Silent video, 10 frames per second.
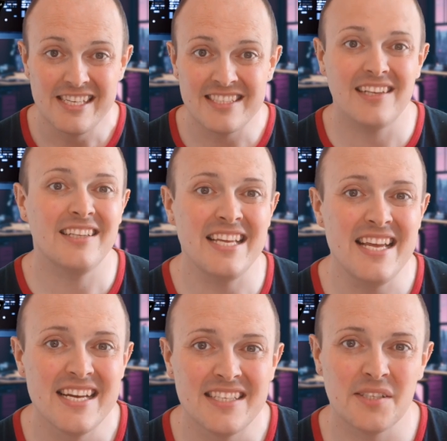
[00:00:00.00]

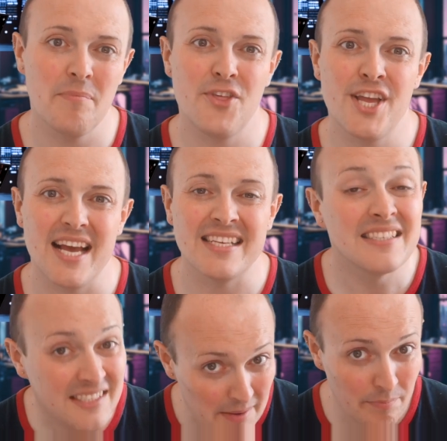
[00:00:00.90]
Suddenly, something
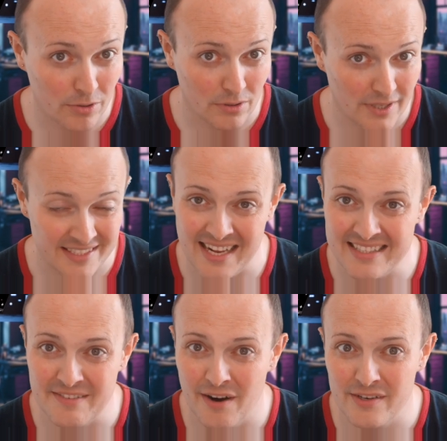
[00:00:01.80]
as simple as an
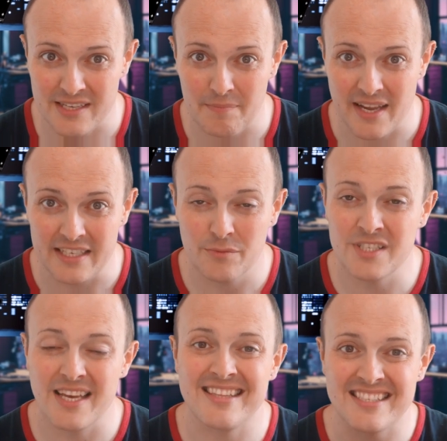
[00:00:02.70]
antivirus update
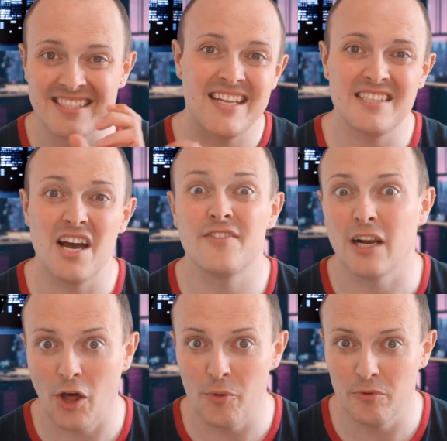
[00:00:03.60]
was at the center of a
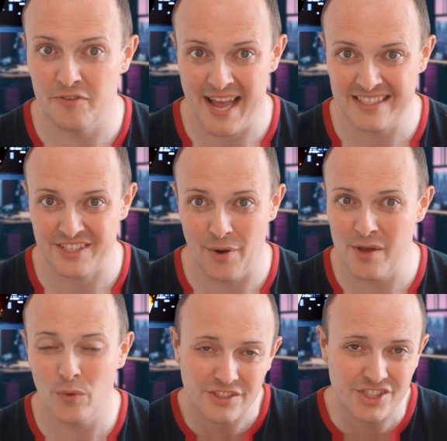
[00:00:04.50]
global fiasco, and
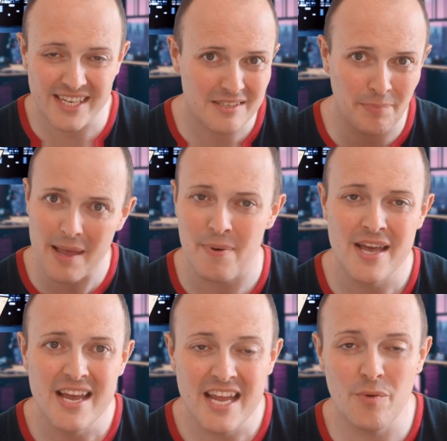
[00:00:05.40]
it wasn't just a blip,
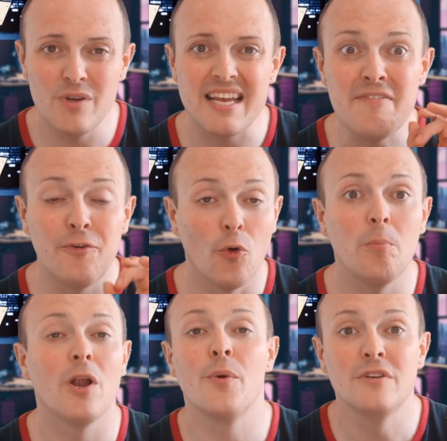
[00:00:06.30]
it was a
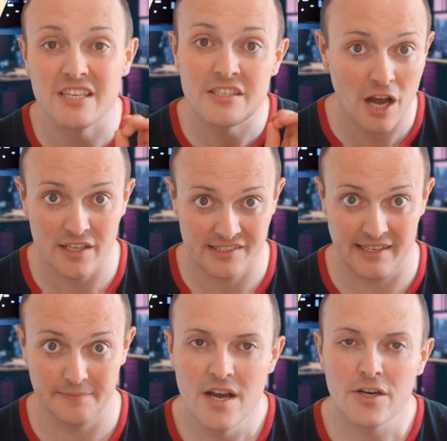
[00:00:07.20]
full-blown
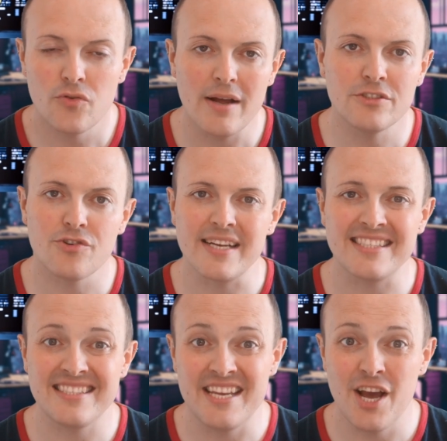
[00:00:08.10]
disaster.
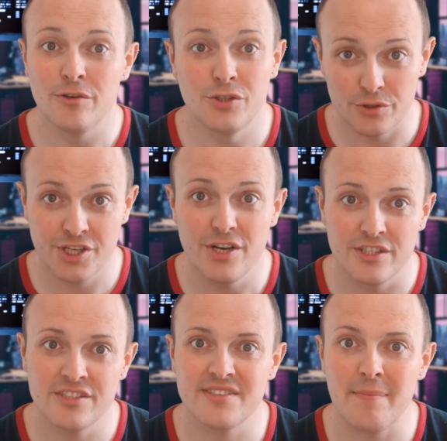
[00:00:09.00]
CrowdStrike's CEO George
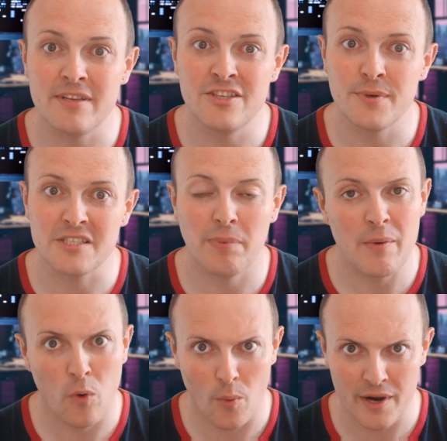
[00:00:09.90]
Kurtz stepped in to
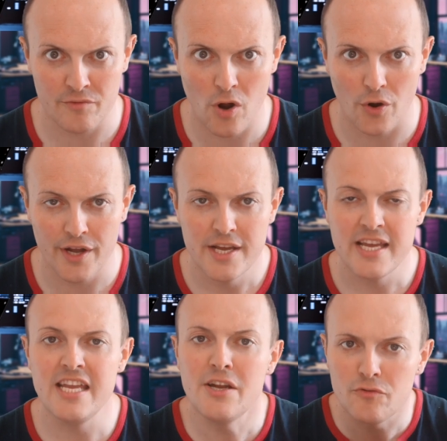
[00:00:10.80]
explain what went wrong.
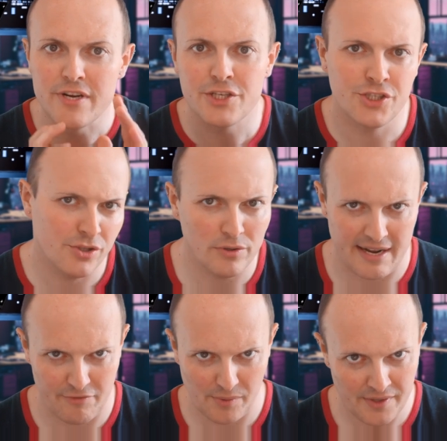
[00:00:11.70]
He reassured
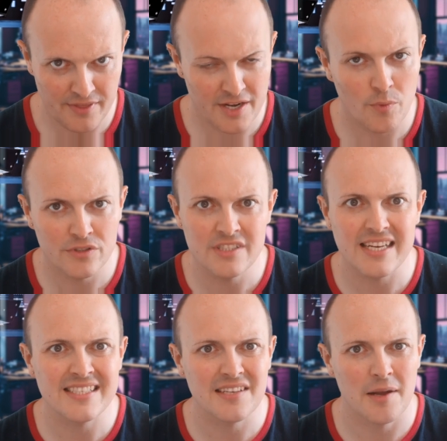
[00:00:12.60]
everyone that it wasn't
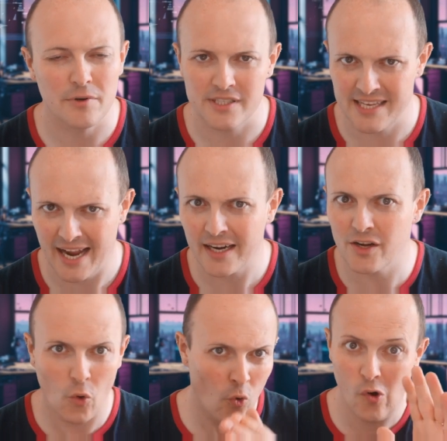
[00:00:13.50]
a cyber
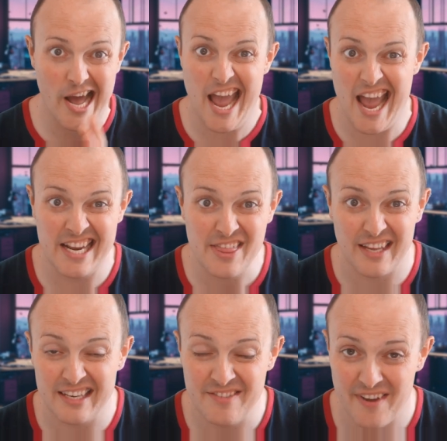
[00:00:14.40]
attack or
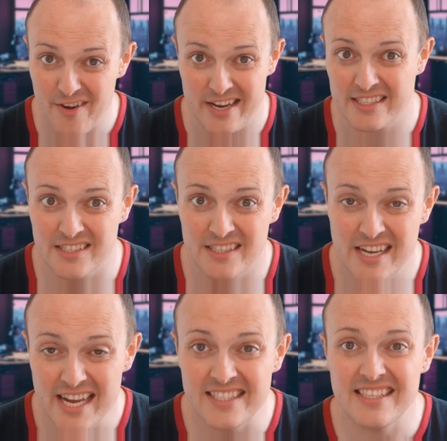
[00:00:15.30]
anything nefarious.
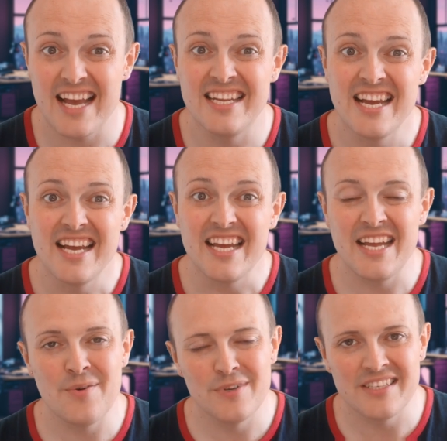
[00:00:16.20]
Instead,
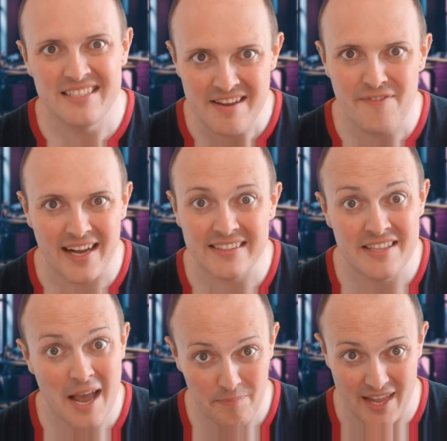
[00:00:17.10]
it was a defect
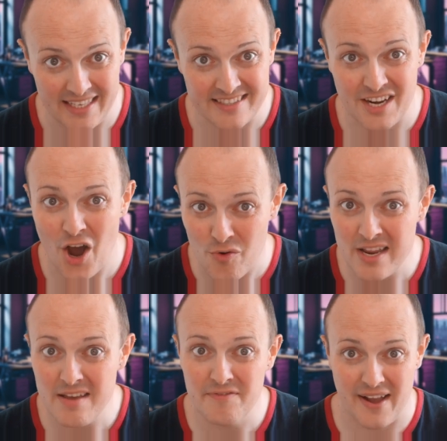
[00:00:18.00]
in the update that
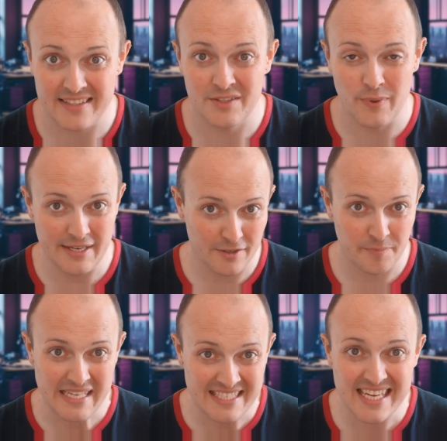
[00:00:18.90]
only affected
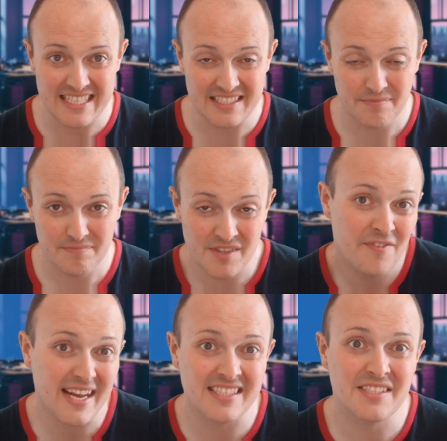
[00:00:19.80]
Windows PCs. The
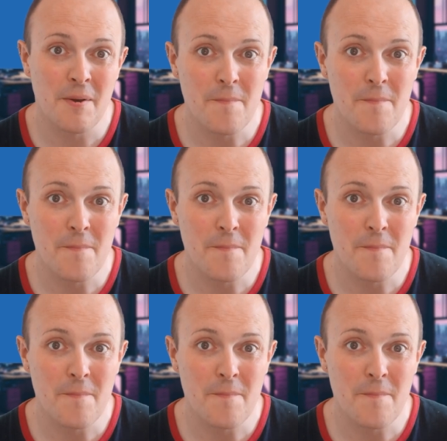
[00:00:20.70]
fix?